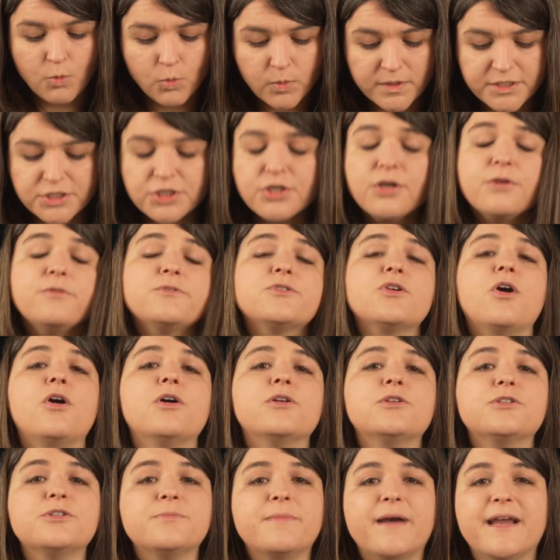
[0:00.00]
Which goes
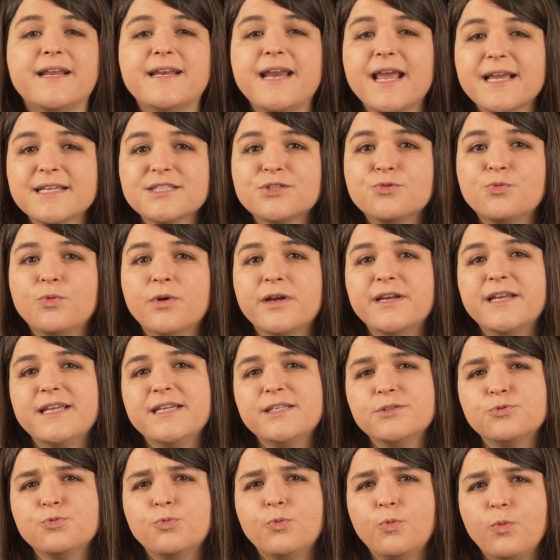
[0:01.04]
on to my next one
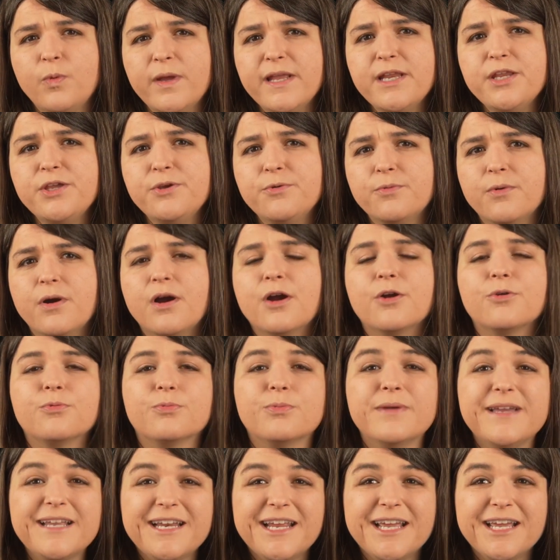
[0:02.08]
is when you are
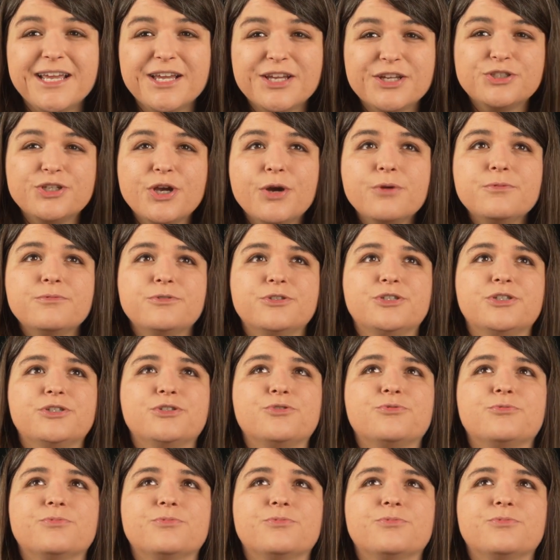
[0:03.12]
reading, don't just